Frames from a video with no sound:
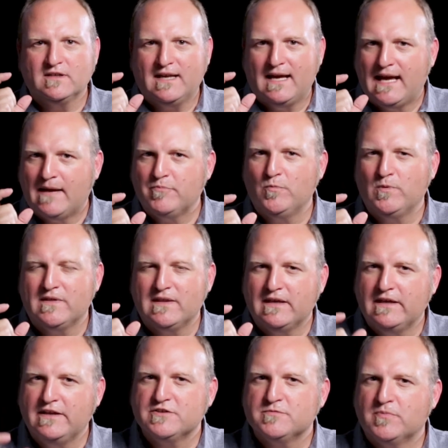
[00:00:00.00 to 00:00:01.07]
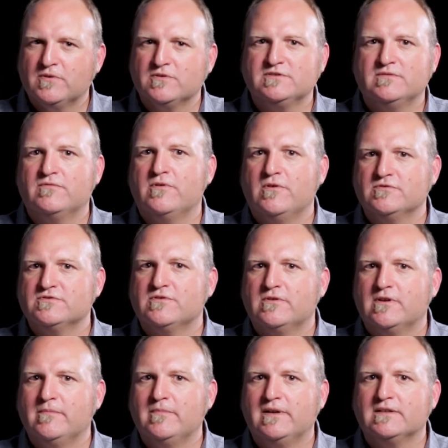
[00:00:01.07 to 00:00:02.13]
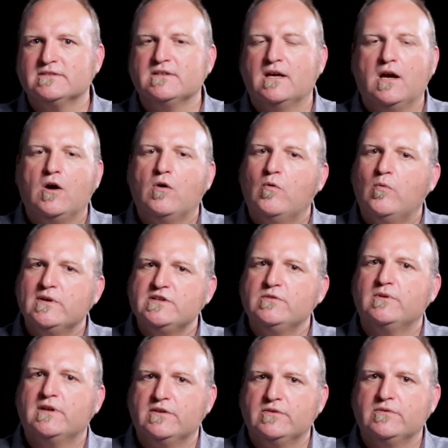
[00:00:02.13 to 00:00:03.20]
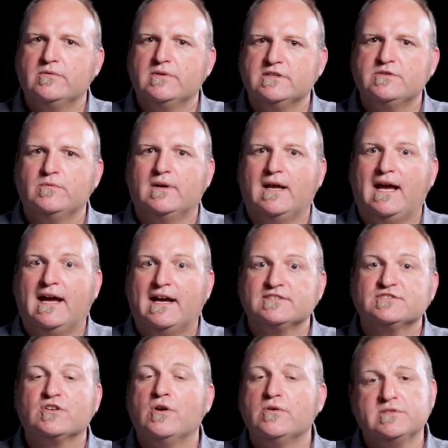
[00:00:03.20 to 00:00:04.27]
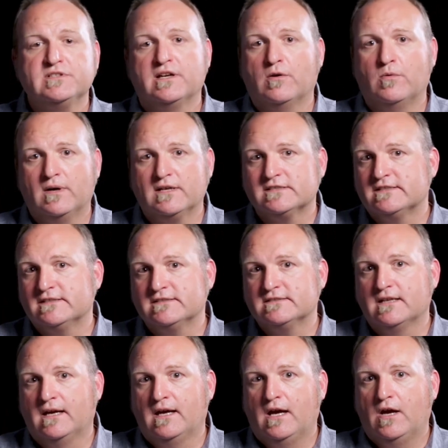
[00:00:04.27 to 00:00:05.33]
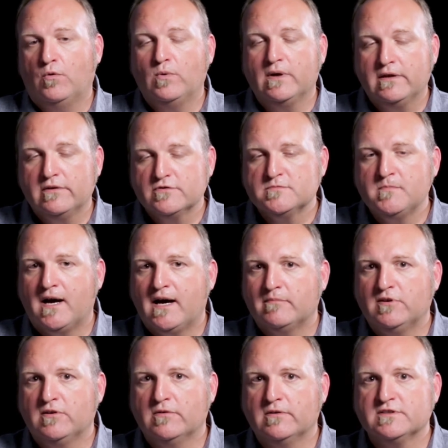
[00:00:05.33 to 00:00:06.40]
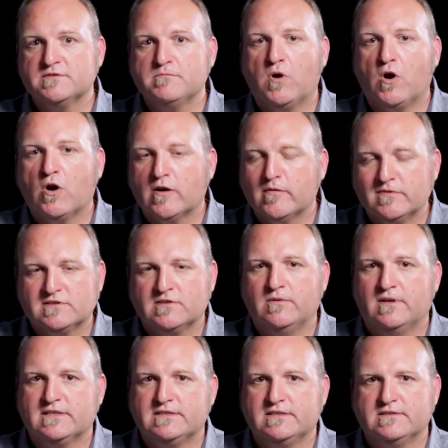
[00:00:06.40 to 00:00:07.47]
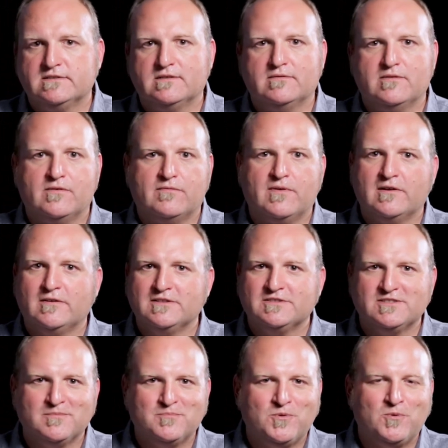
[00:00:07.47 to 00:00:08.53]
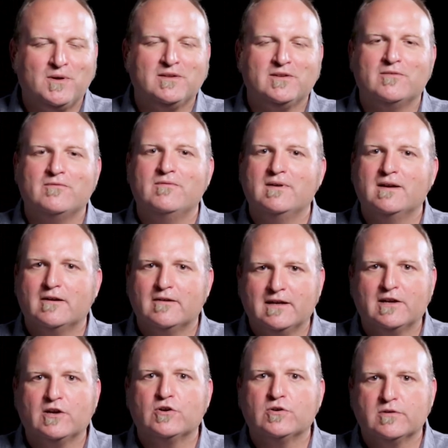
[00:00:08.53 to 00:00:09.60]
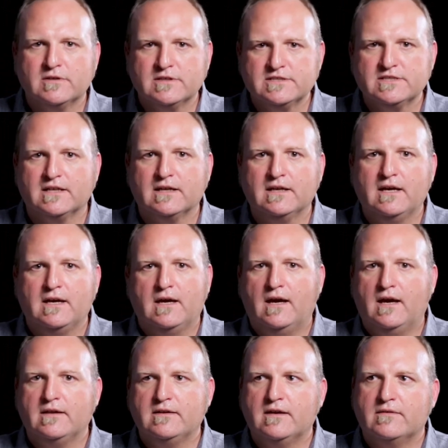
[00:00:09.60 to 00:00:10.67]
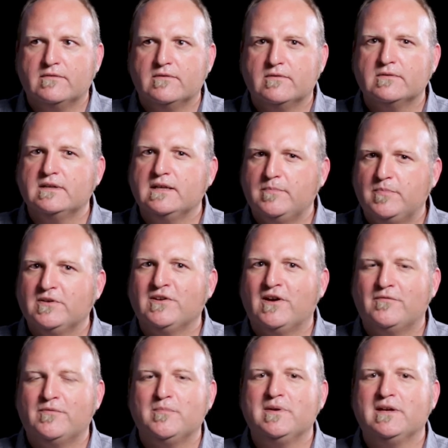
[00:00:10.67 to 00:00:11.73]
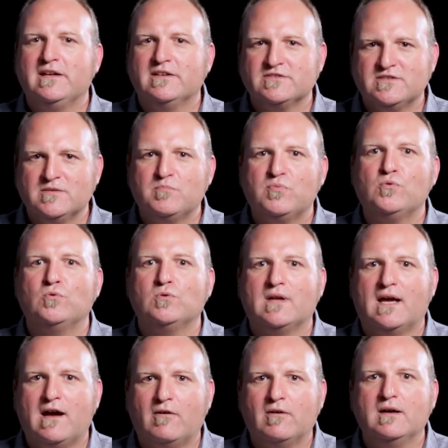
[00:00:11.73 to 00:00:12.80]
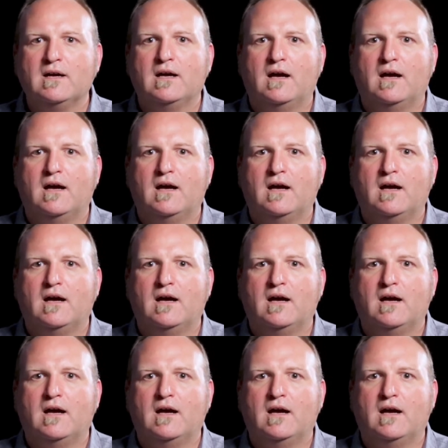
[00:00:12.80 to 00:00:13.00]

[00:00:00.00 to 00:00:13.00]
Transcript: going to happen with each person for those 30 minutes? Well, what you want to do is you want to ask coaching questions. We use Bob Logan's Barnabas questions. They're fairly simple and they're very encouraging, and yet they're deep enough it begins to pull out